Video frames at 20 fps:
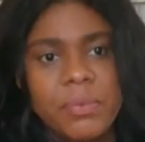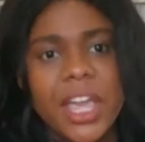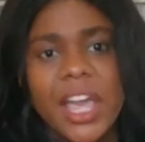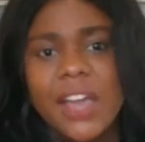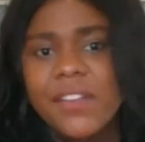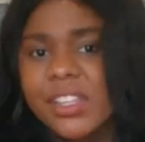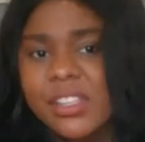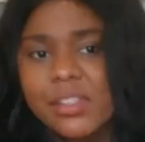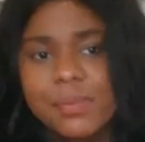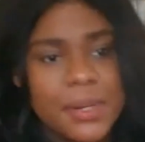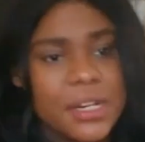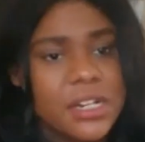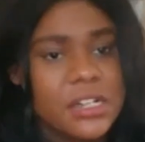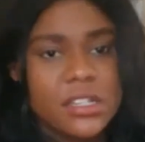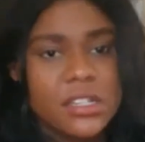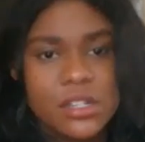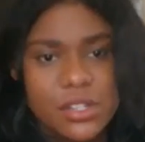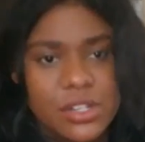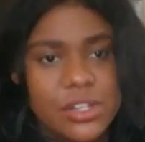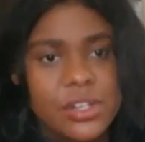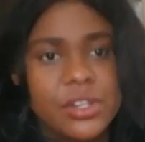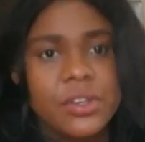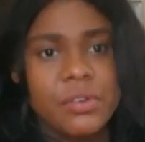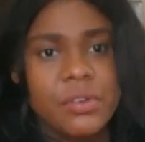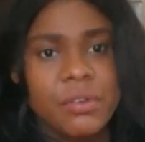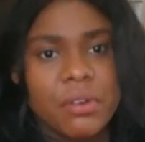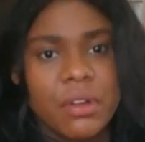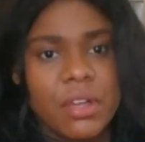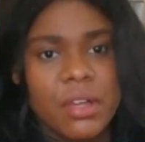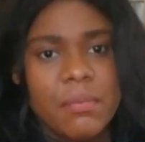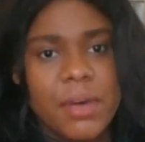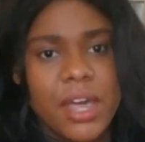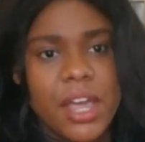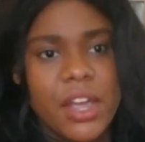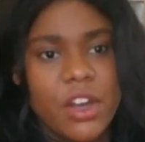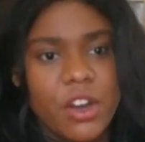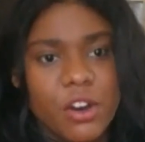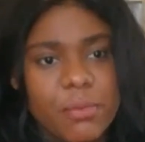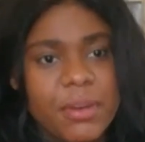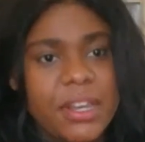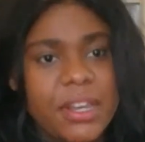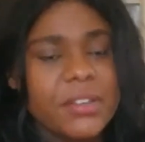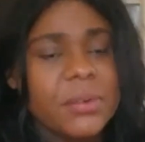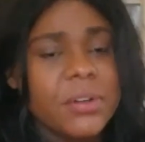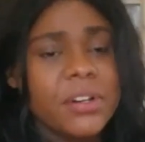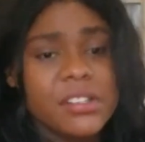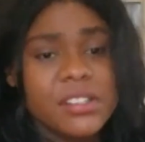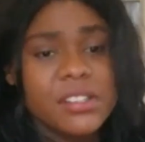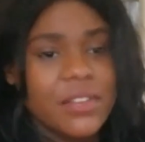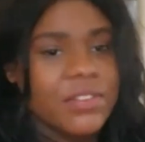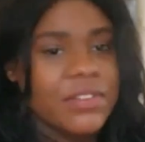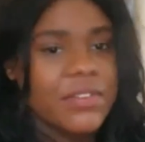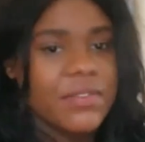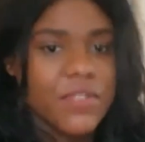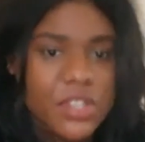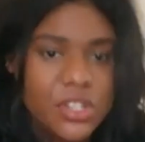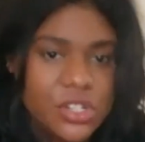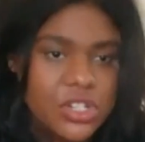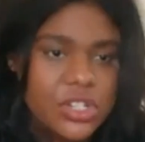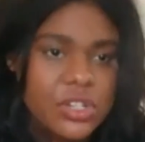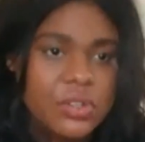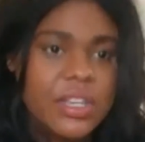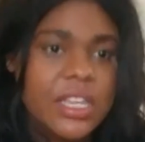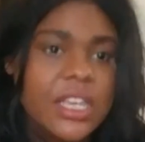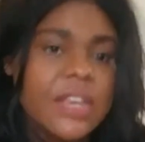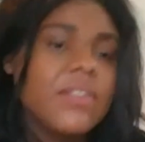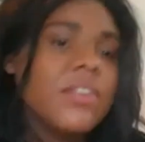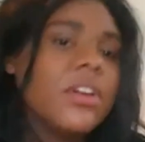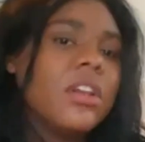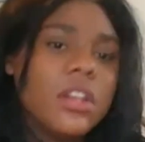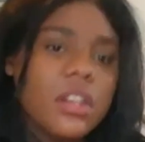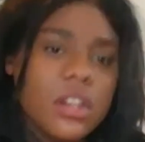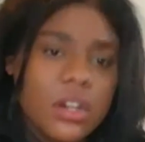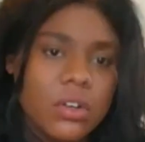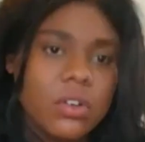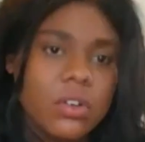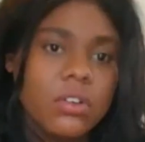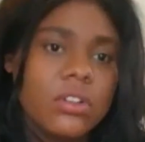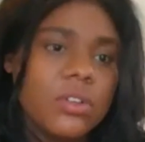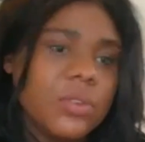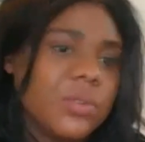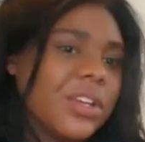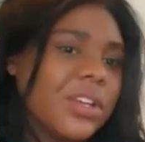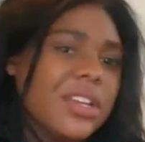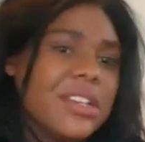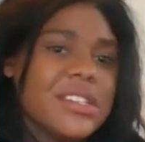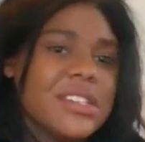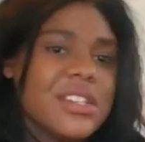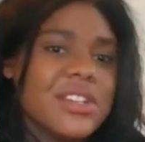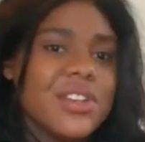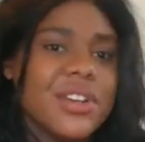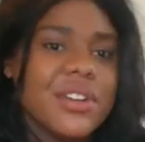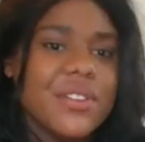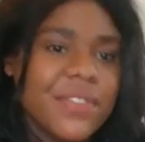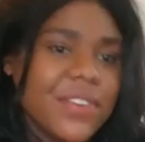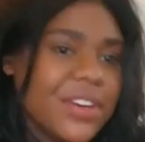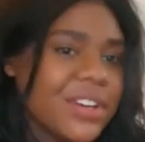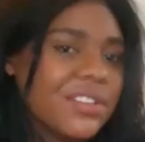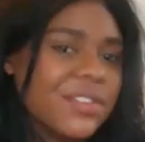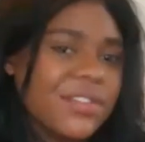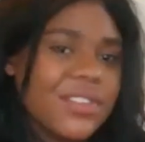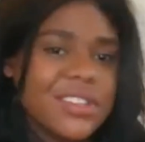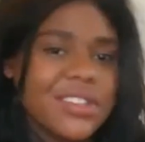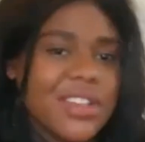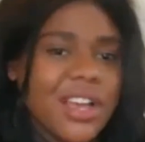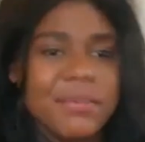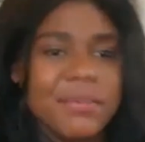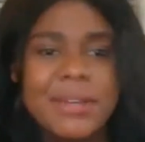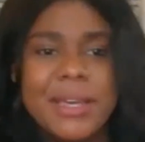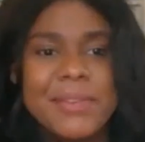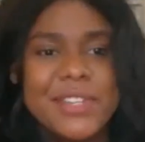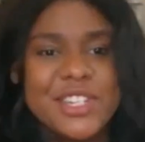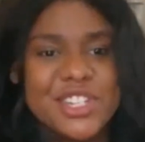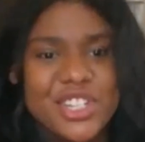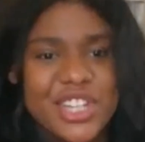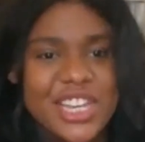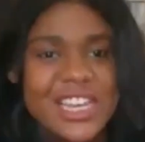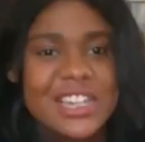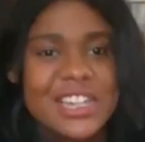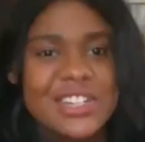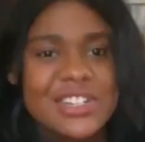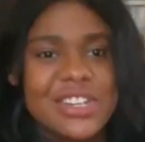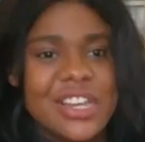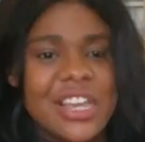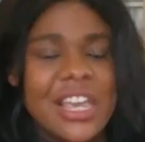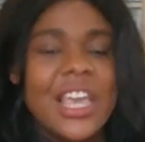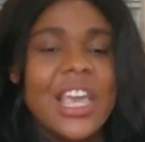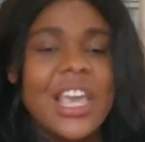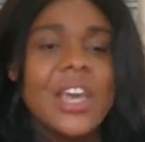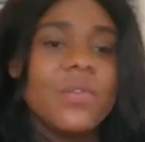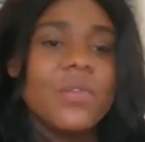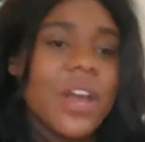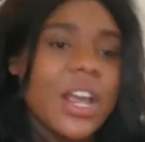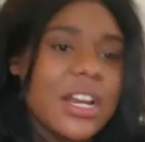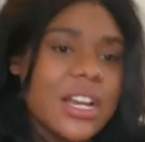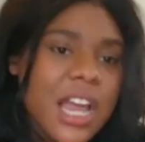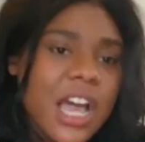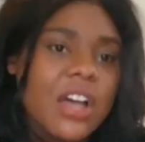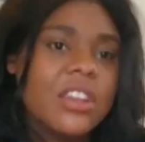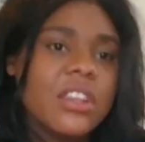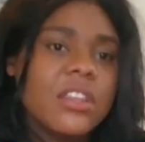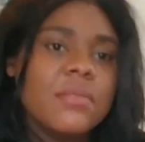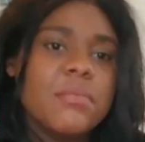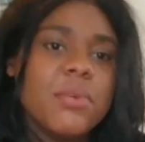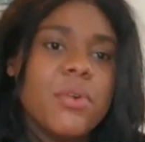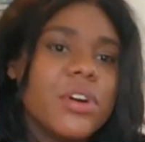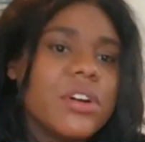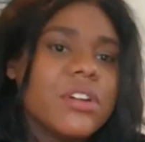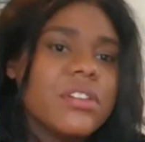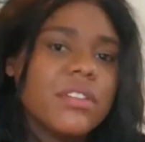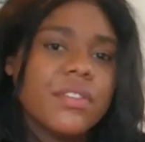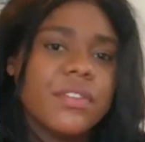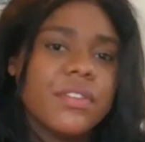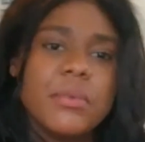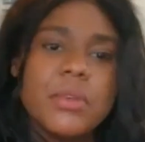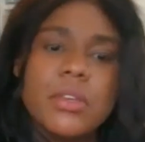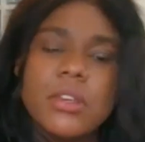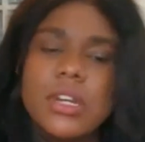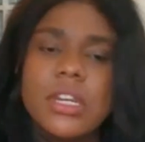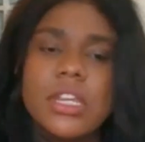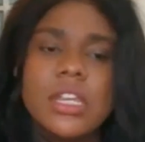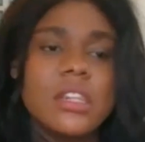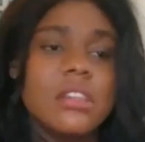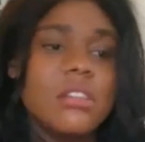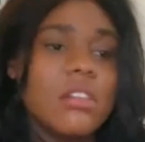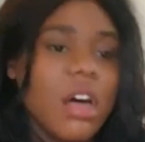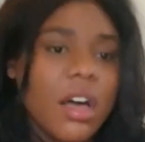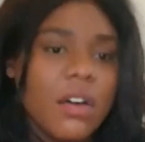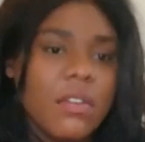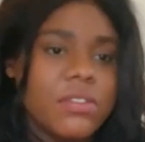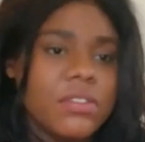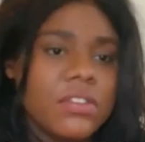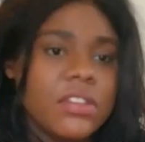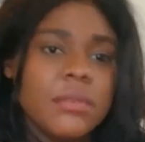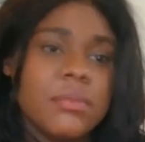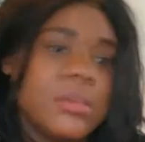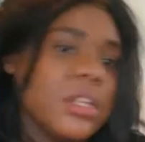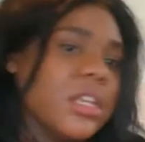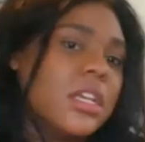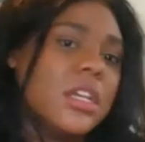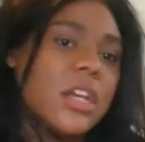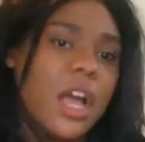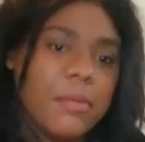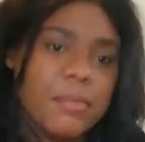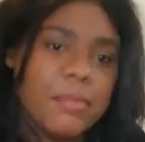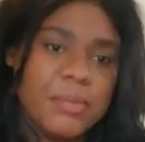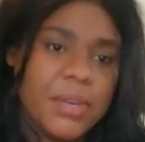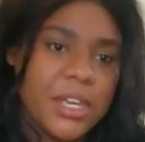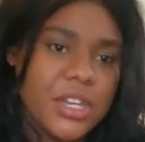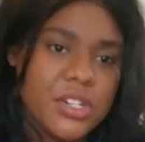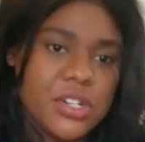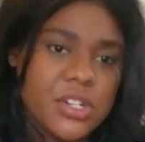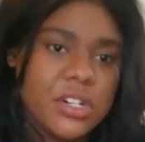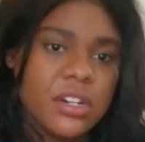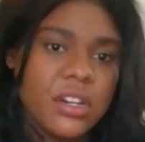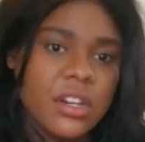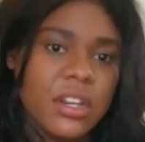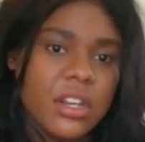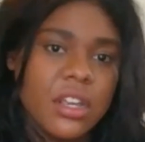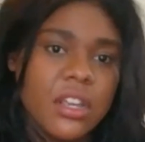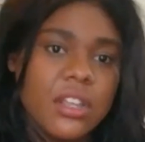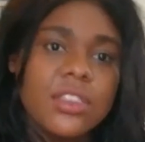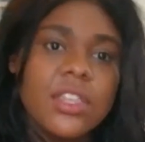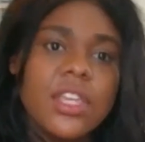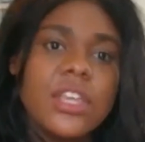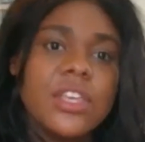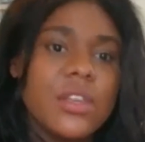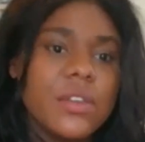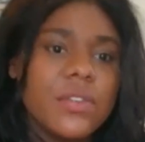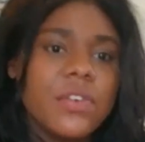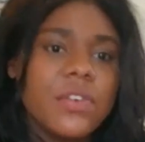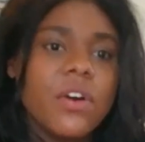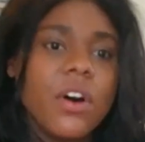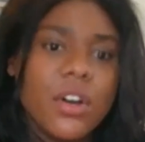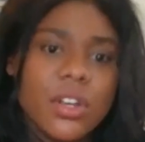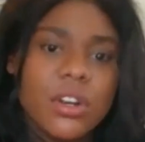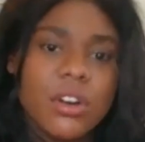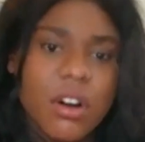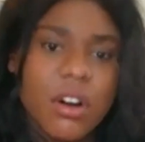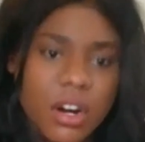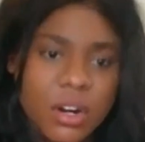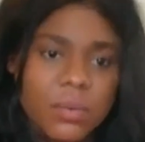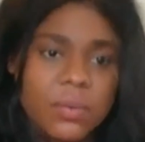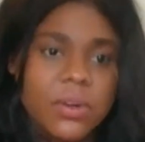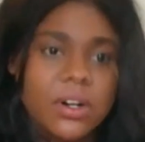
I've experienced it too, but I hope my words have convinced you even a little to reconsider your fears of this upcoming change. And right now, the importance of community and love simply cannot be measured. Thank you for all your hard